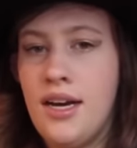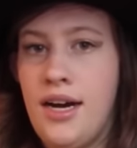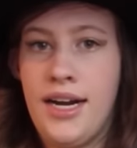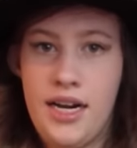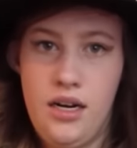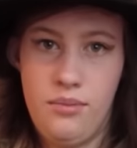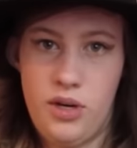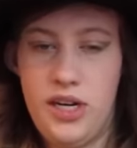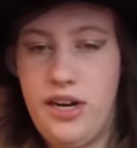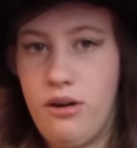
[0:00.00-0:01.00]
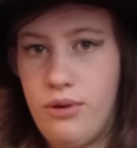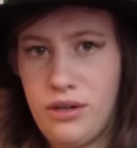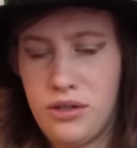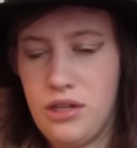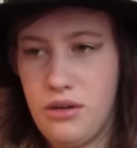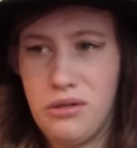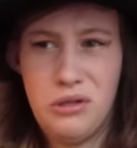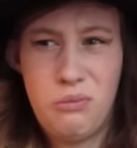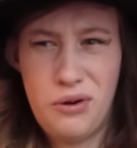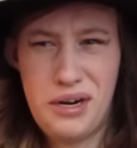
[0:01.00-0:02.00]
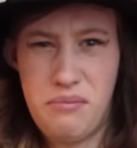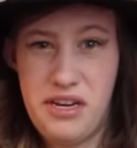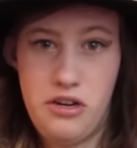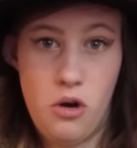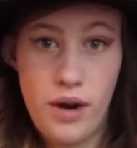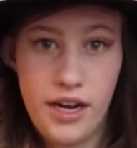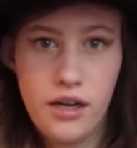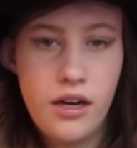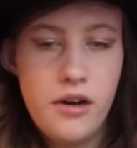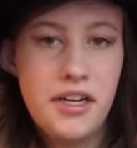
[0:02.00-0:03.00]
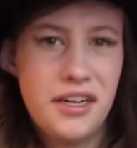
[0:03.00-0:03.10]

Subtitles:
I hadn't bought a yearbook, so there was no point in me going,